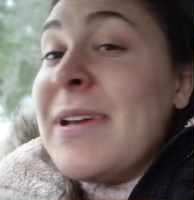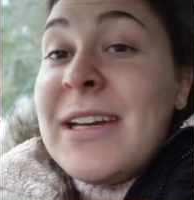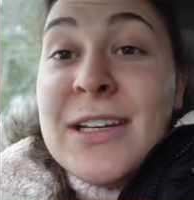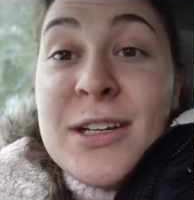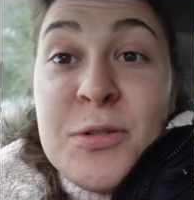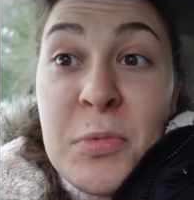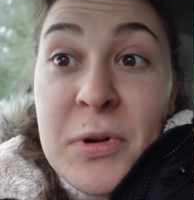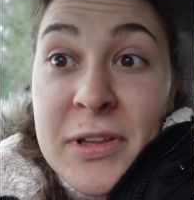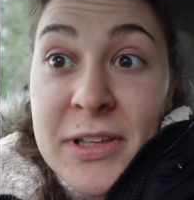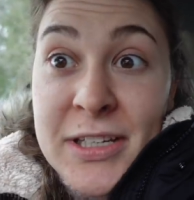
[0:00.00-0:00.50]

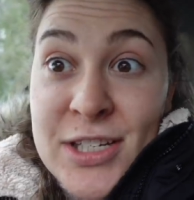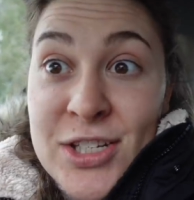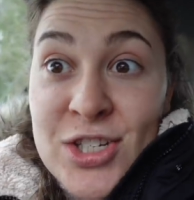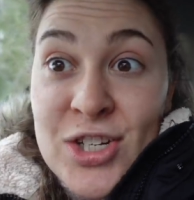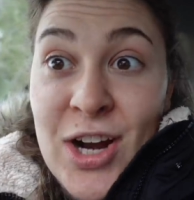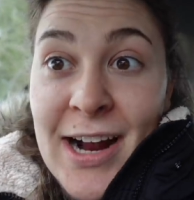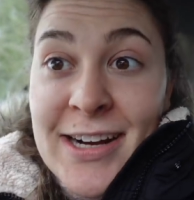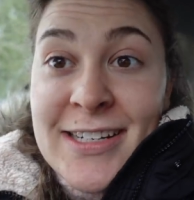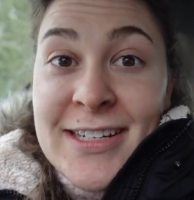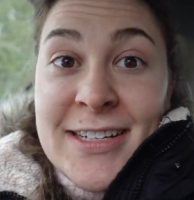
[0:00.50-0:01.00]
getting really
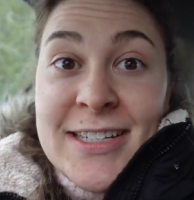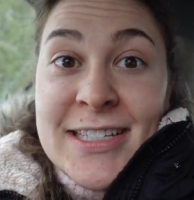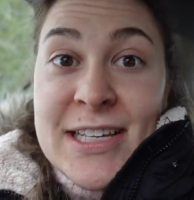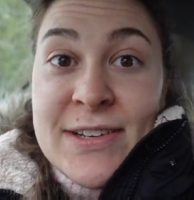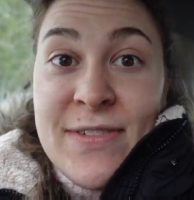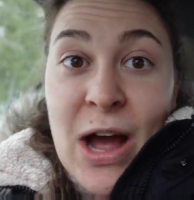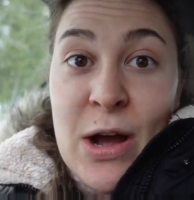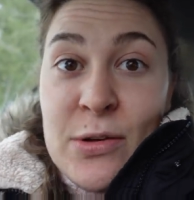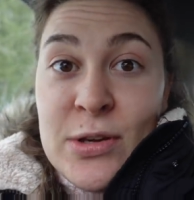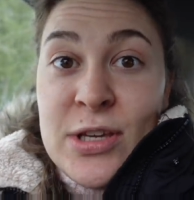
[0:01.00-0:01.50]
distracted because of
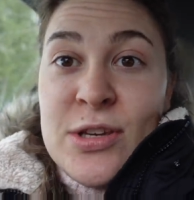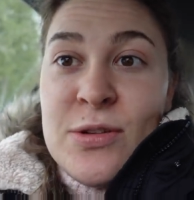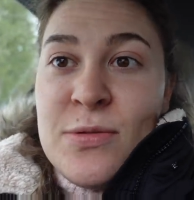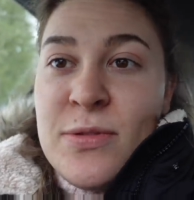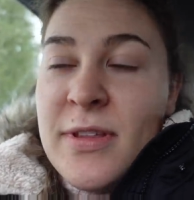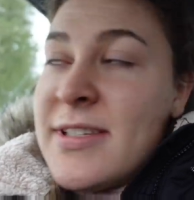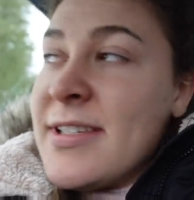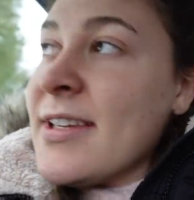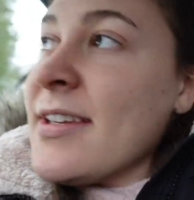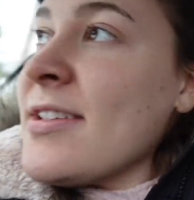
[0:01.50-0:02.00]
how cute
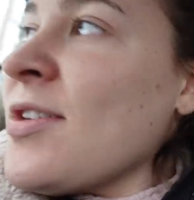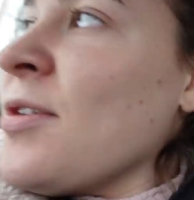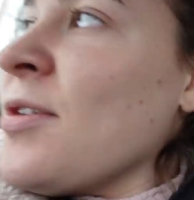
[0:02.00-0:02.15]
this is.